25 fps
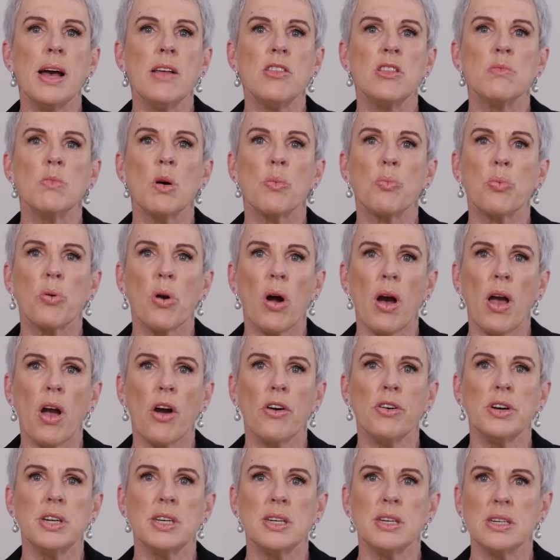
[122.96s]
them a
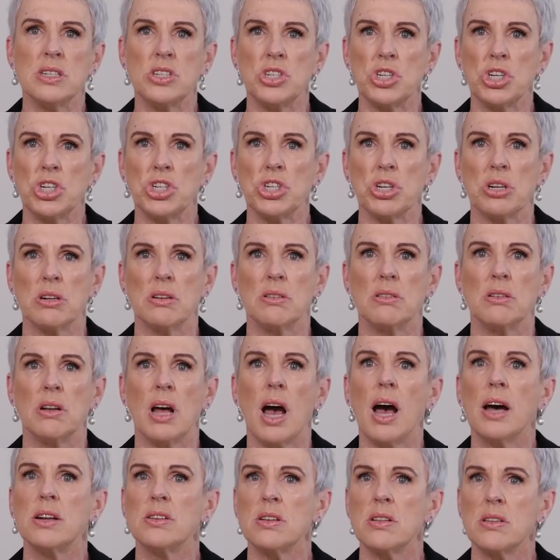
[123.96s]
priority condition
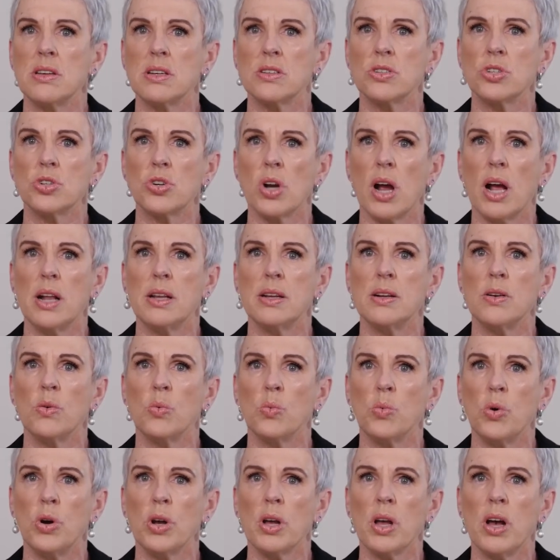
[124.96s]
under the Australian
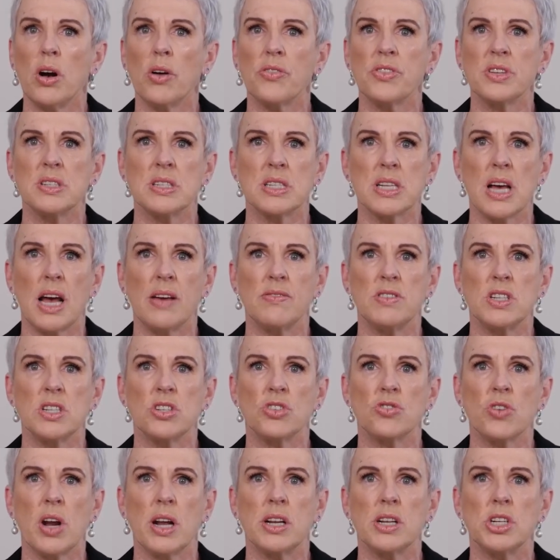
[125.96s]
Work Health and Safety
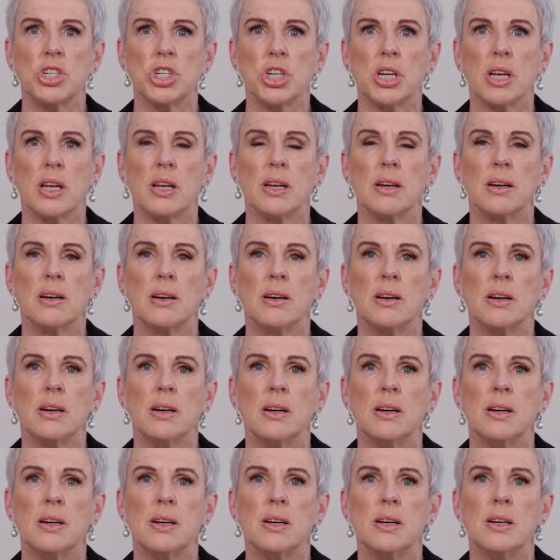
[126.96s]
Strategy.
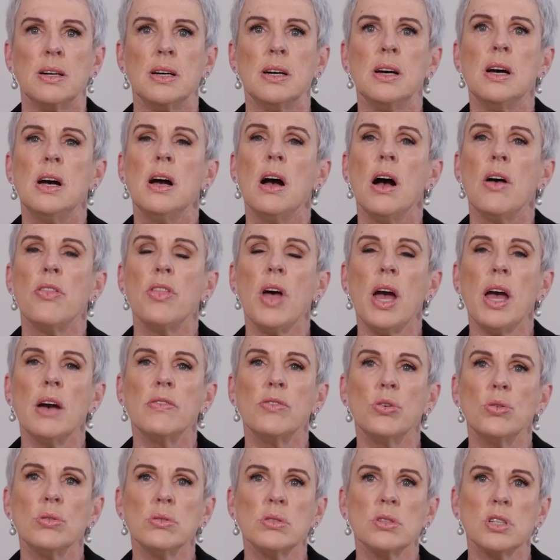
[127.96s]
They have
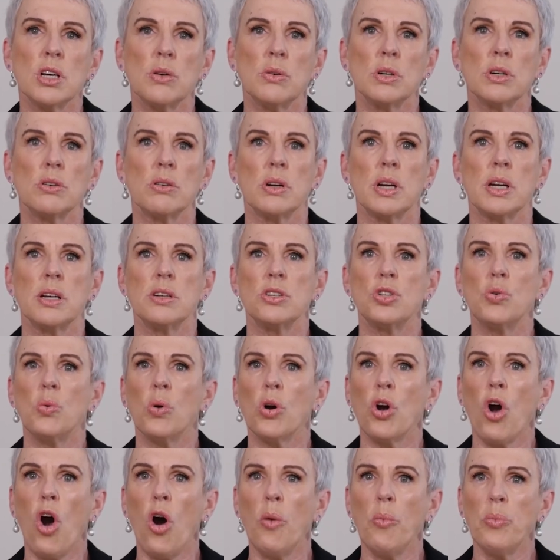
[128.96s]
also agreed to a
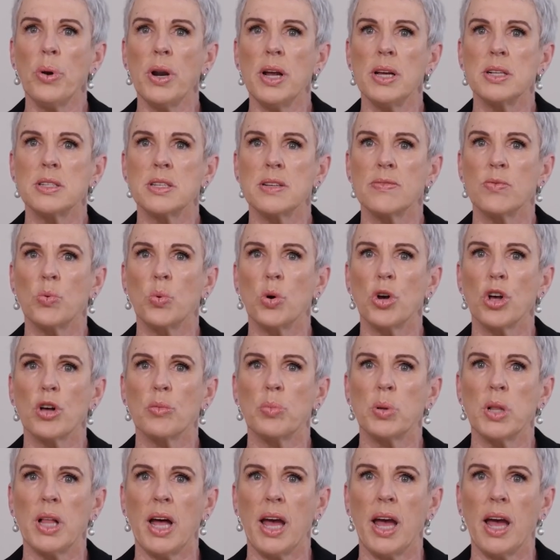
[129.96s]
comprehensive work
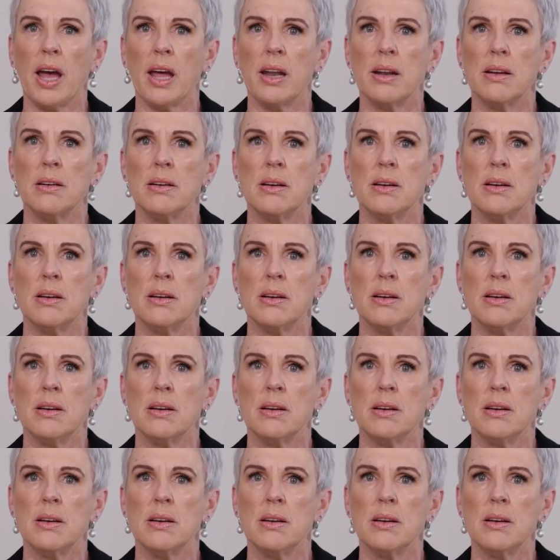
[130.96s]
plan,